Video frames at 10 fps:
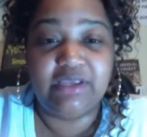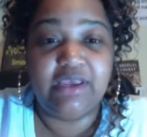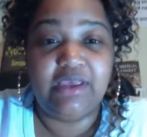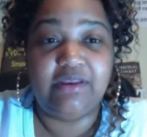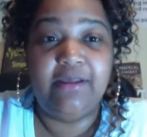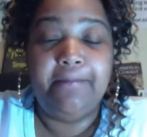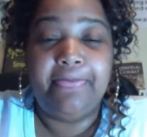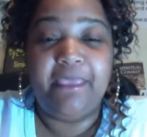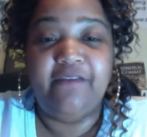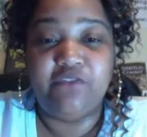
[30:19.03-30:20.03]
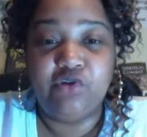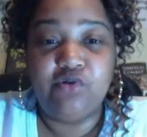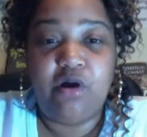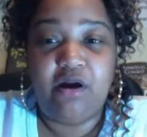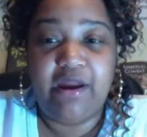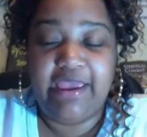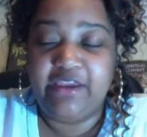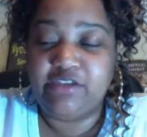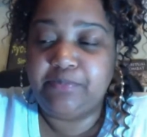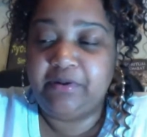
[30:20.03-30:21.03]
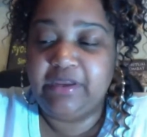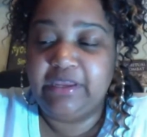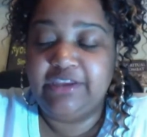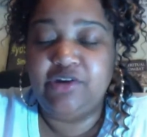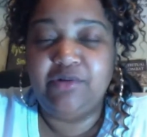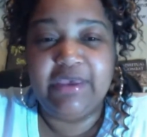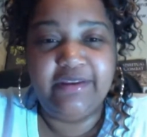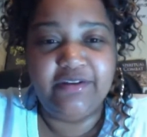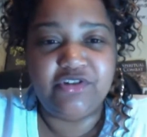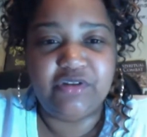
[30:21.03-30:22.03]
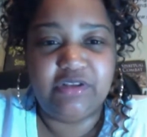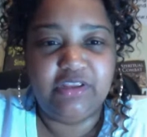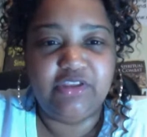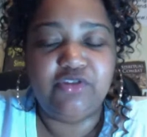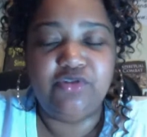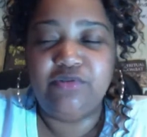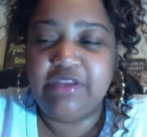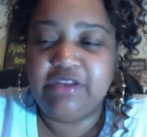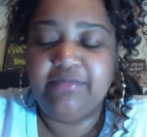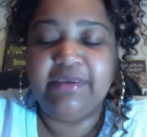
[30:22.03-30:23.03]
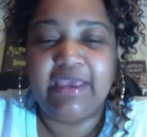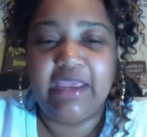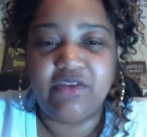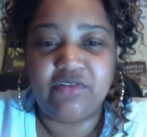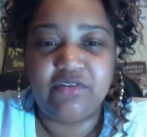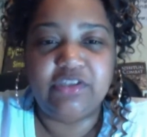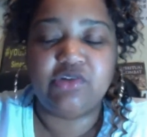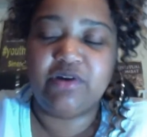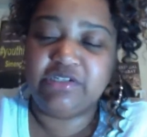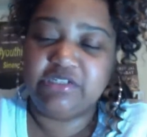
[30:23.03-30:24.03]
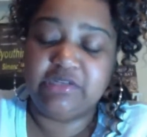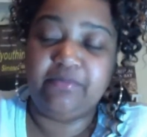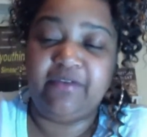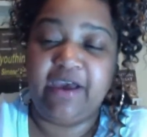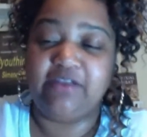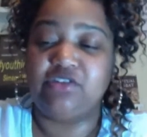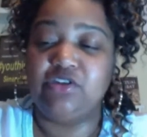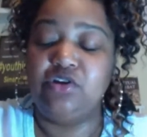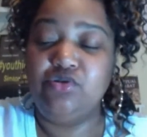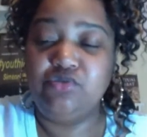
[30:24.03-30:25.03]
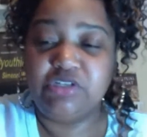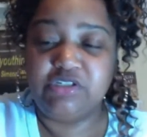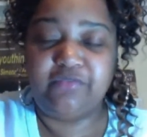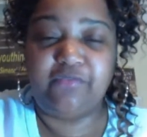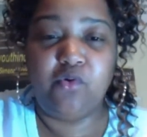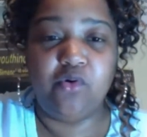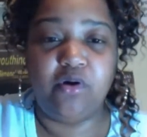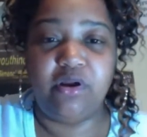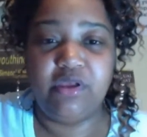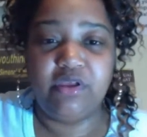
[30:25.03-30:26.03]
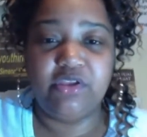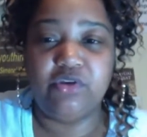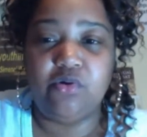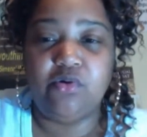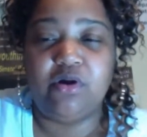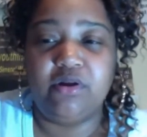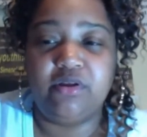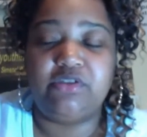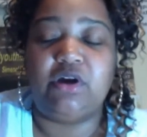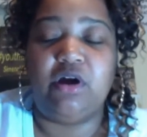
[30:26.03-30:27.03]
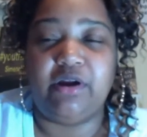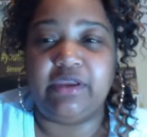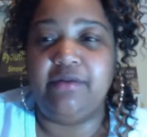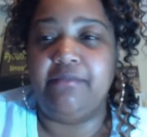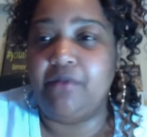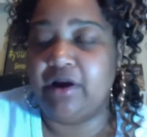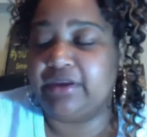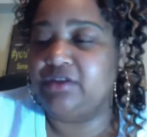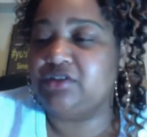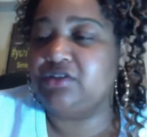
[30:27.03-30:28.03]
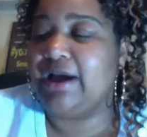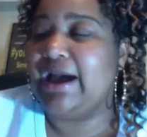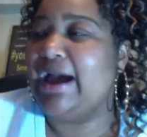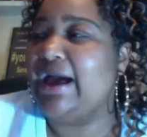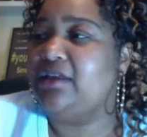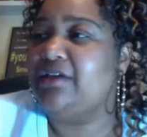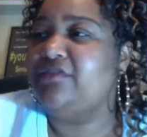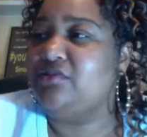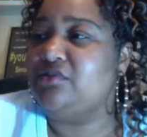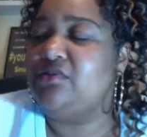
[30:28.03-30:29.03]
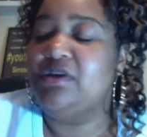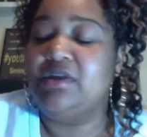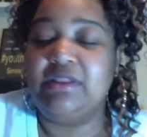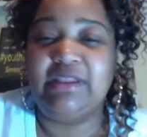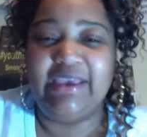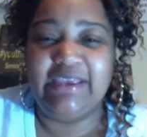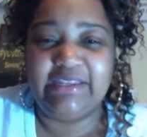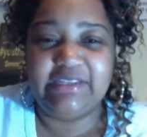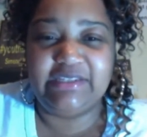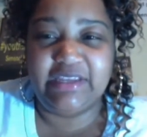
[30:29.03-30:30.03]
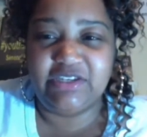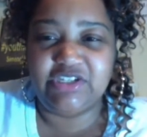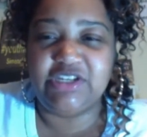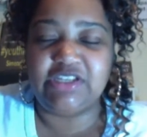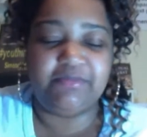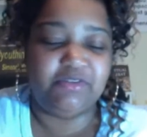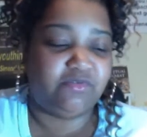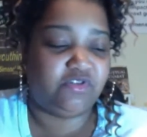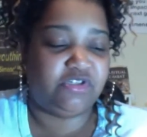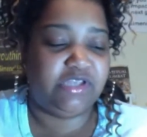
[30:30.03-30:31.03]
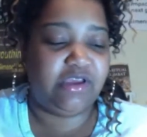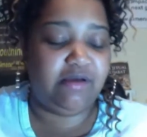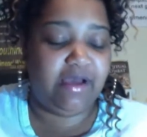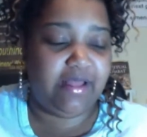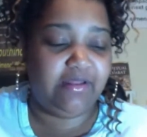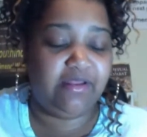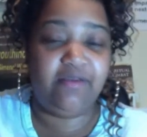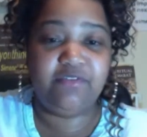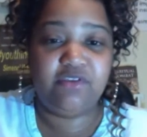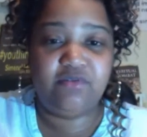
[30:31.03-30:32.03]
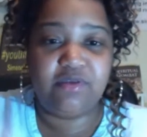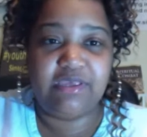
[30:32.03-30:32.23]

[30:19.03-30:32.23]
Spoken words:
And if you are expert in your industry, then you need to be answering these questions and providing solutions for your target market. So I love you, ladies and gents. Miss Rochelle, I love you.